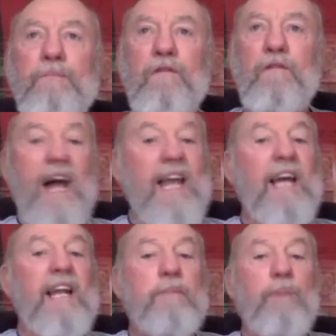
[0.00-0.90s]

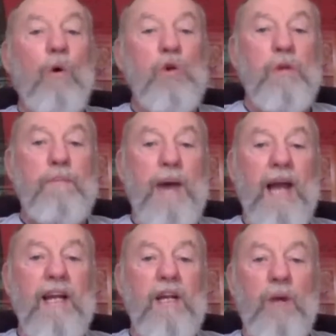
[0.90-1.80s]
Flanagan hit the post with a
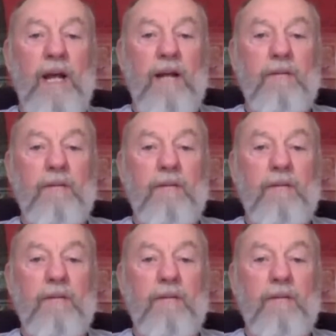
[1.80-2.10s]
penalty to win it.